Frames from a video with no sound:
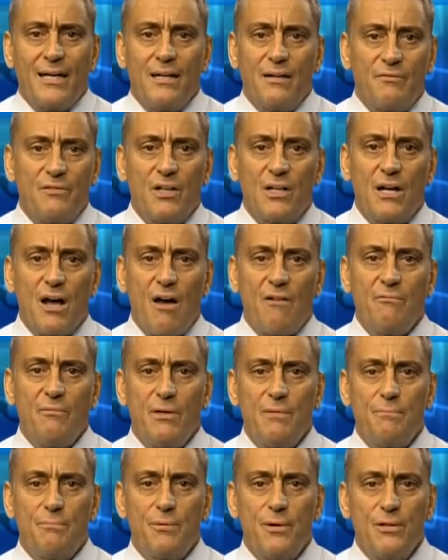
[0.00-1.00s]
And if the
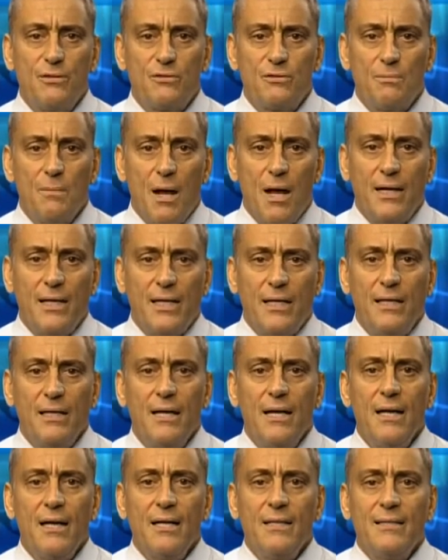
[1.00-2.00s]
government prints money,